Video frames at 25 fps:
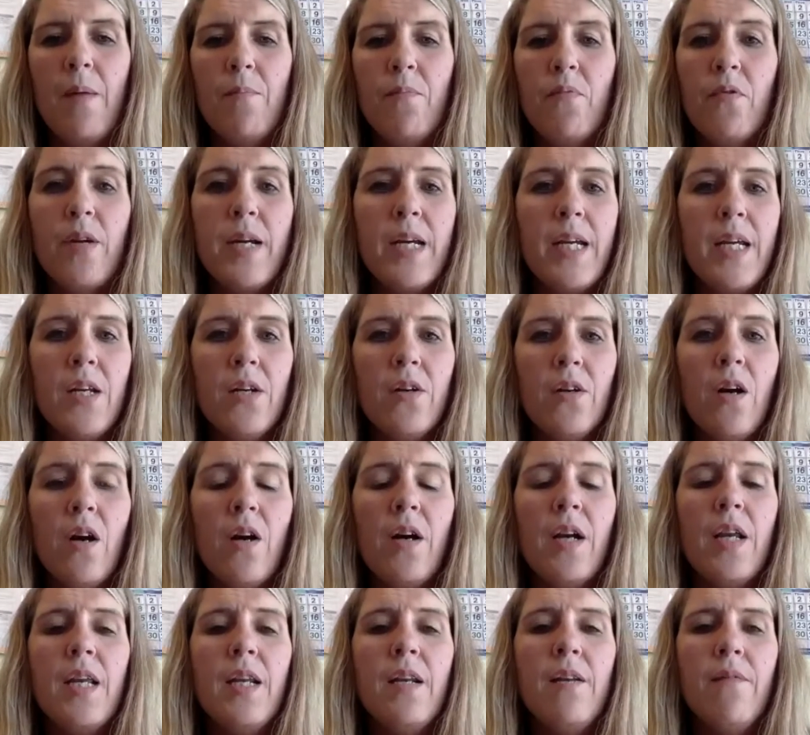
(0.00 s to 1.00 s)

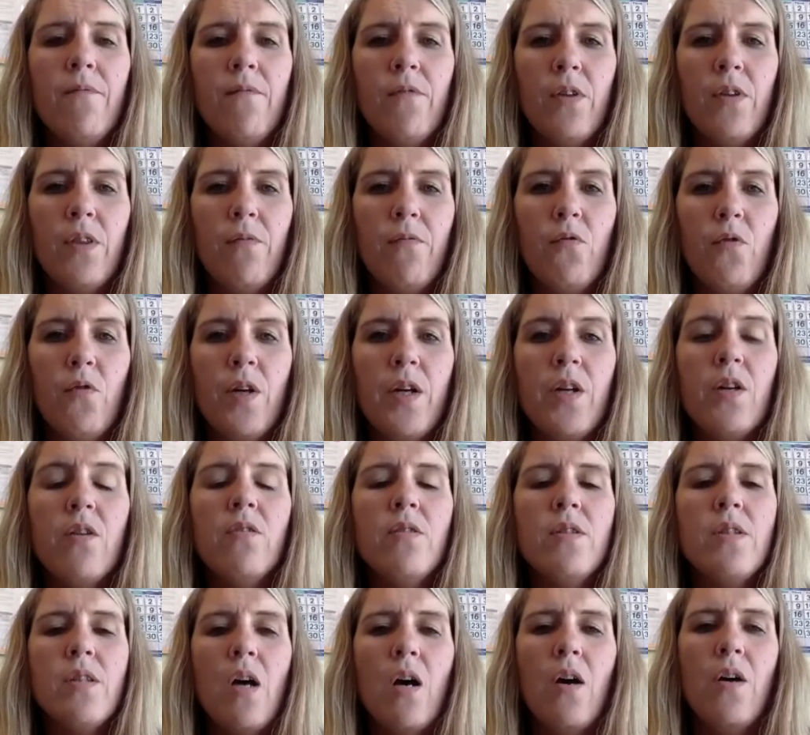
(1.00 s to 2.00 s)
pre-kindergarten for the
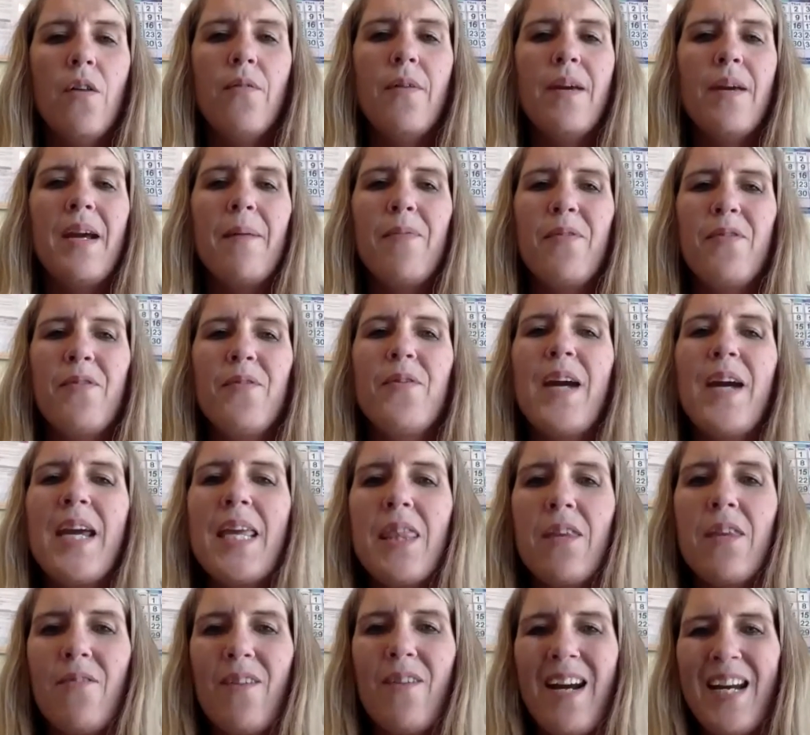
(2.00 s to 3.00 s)
4-year-olds all the way up through
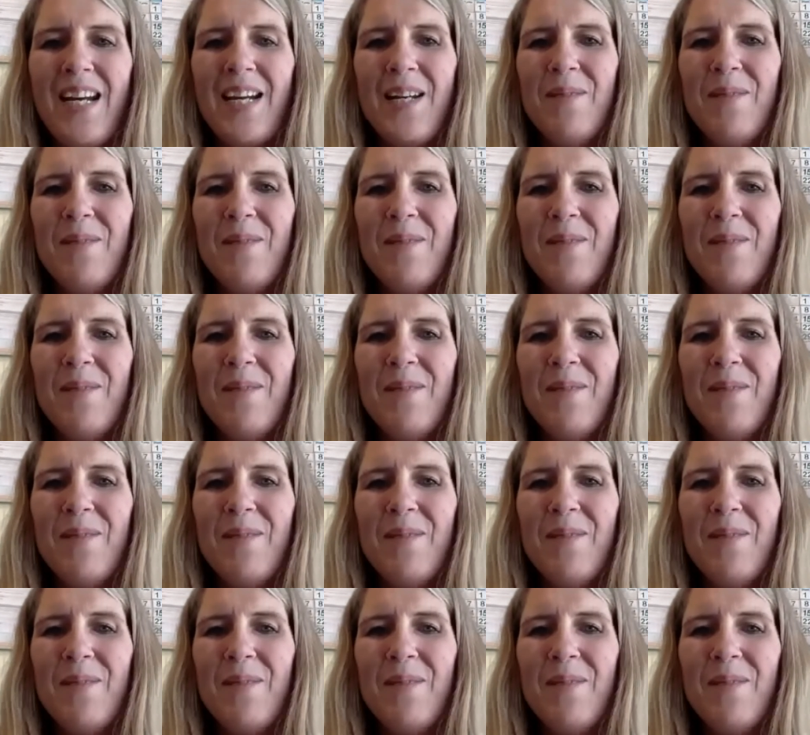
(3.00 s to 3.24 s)
8th grade.